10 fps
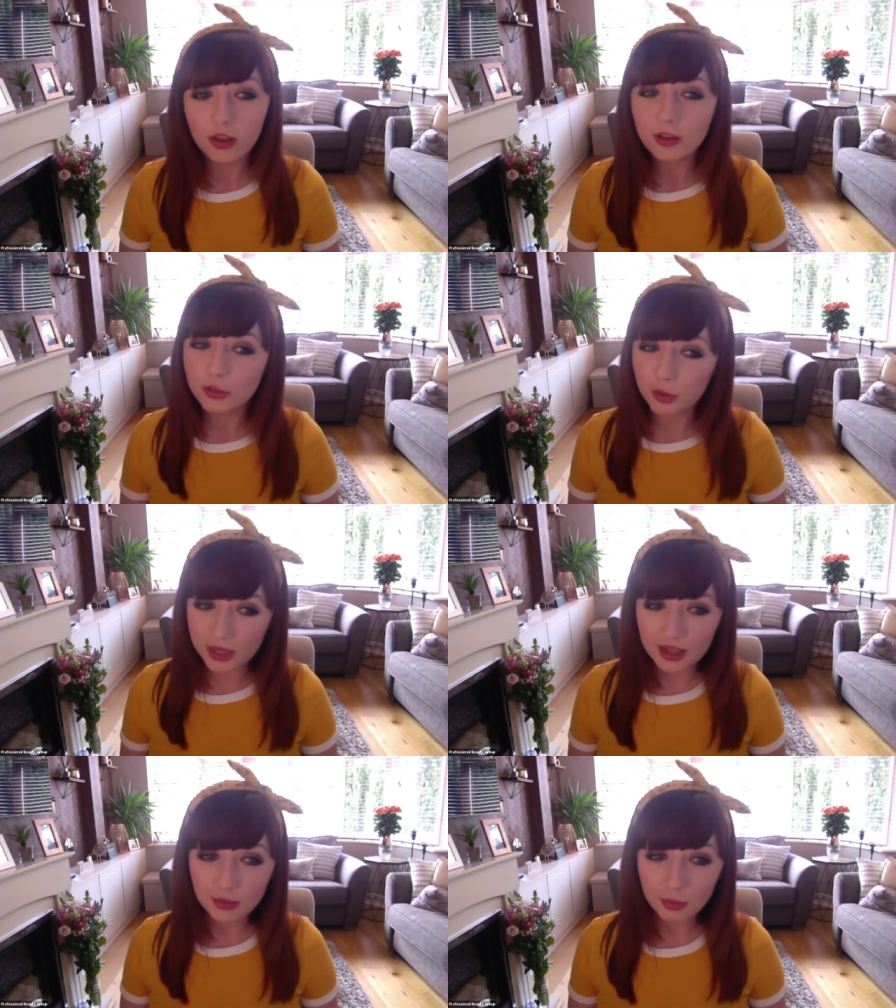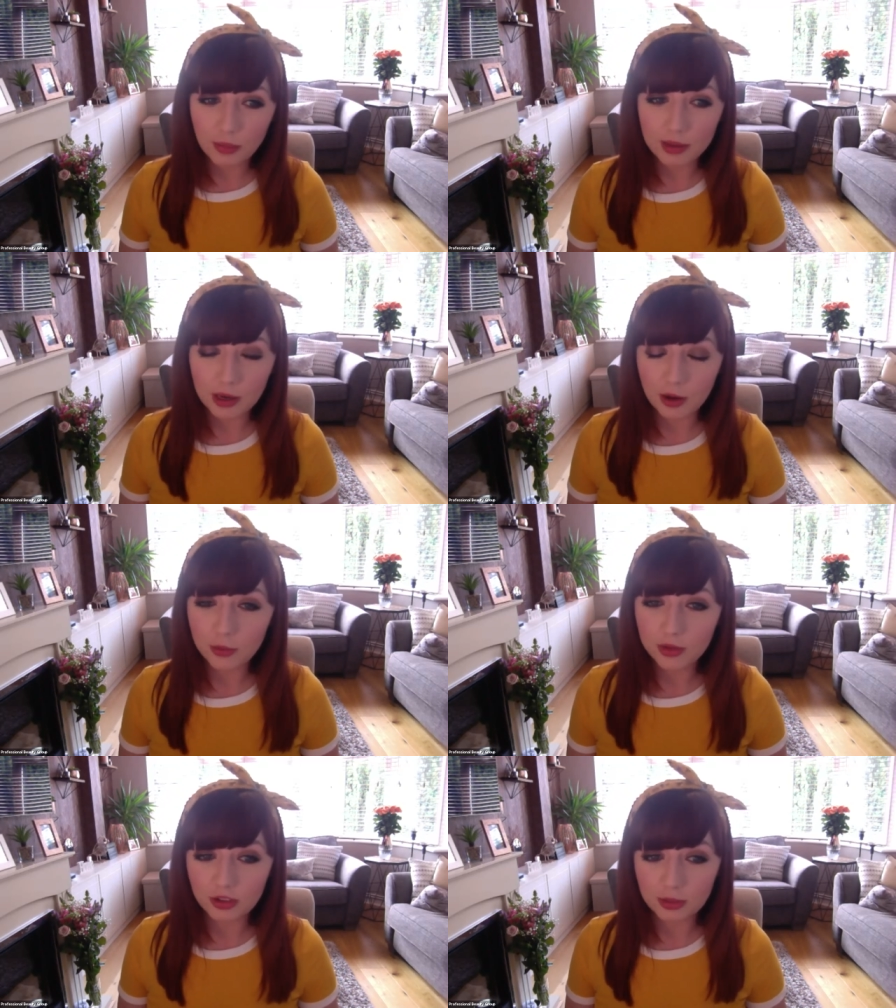So in this webinar,
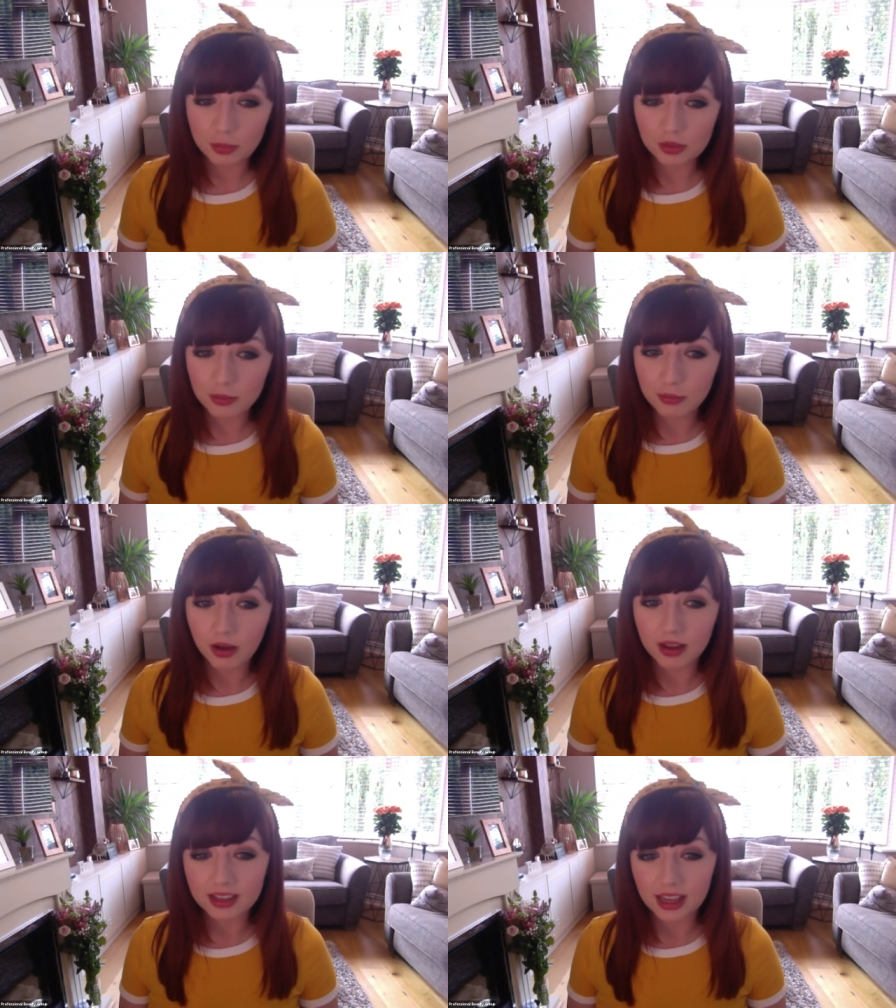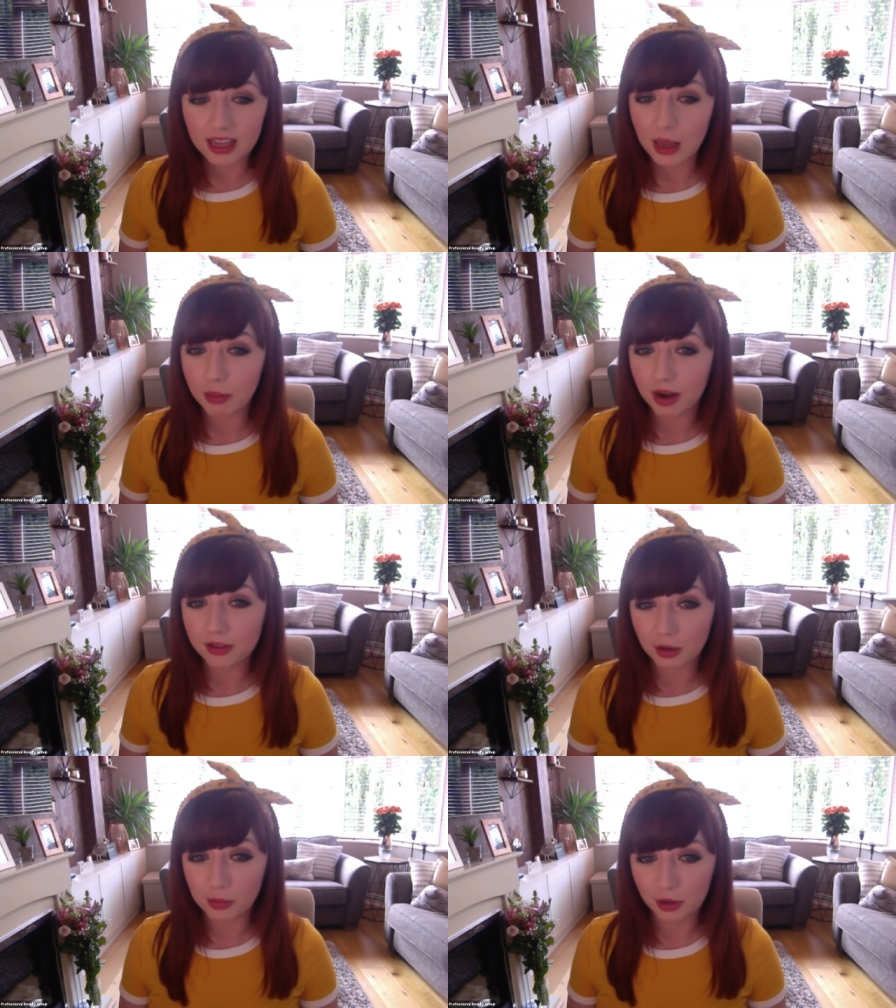which is sponsored by skincare brand
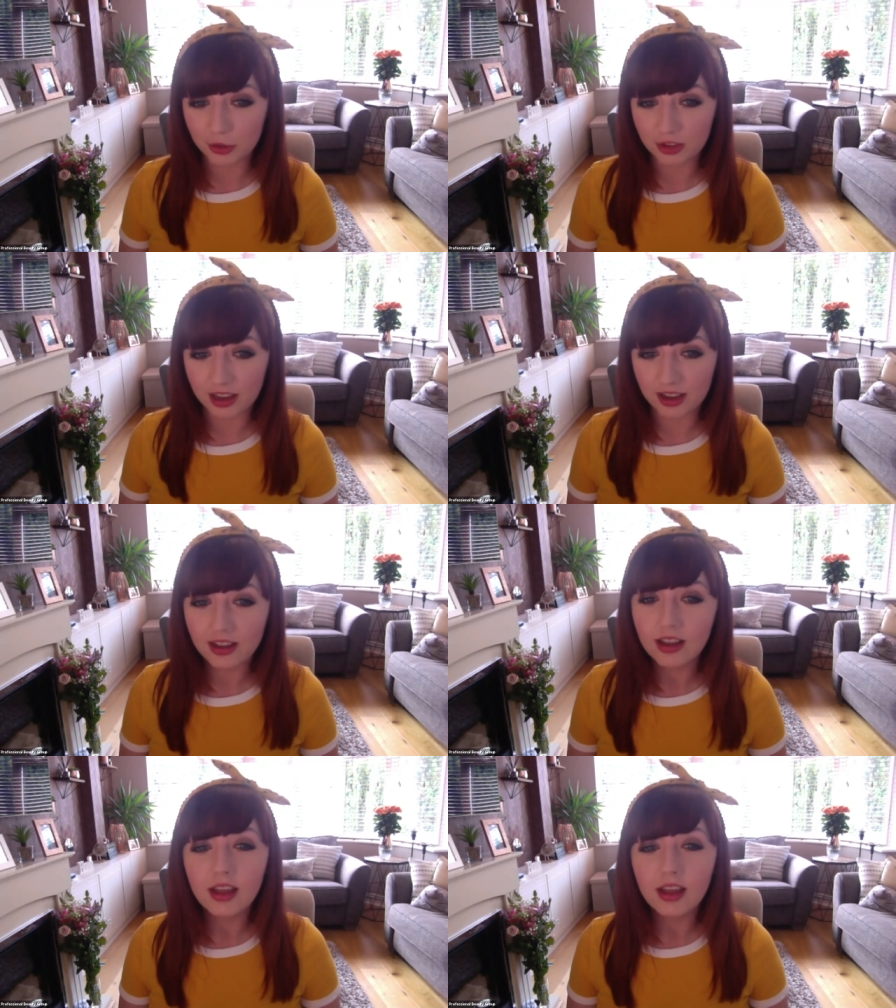Dermalogica,